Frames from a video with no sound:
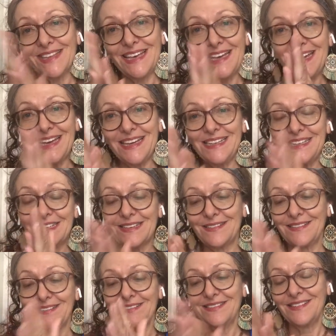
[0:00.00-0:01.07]
and
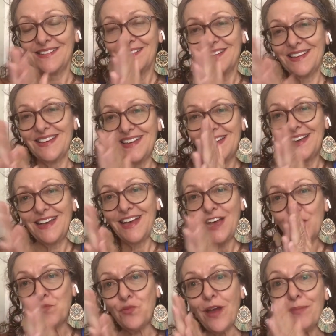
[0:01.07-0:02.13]
I
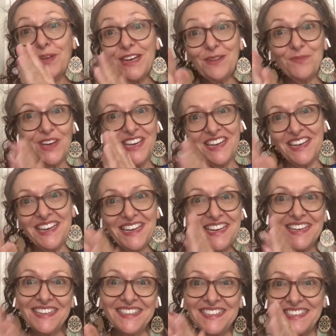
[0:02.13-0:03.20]
rub it in my
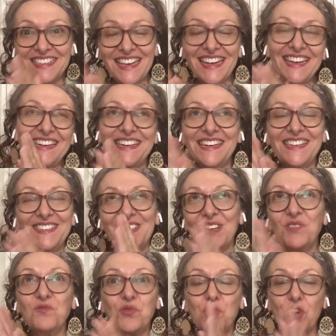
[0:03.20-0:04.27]
hands, get it nice
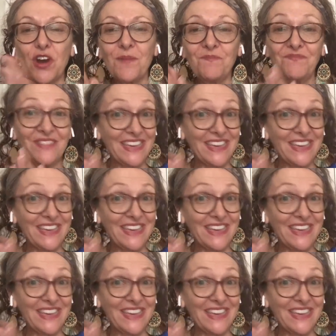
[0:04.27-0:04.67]
and warm.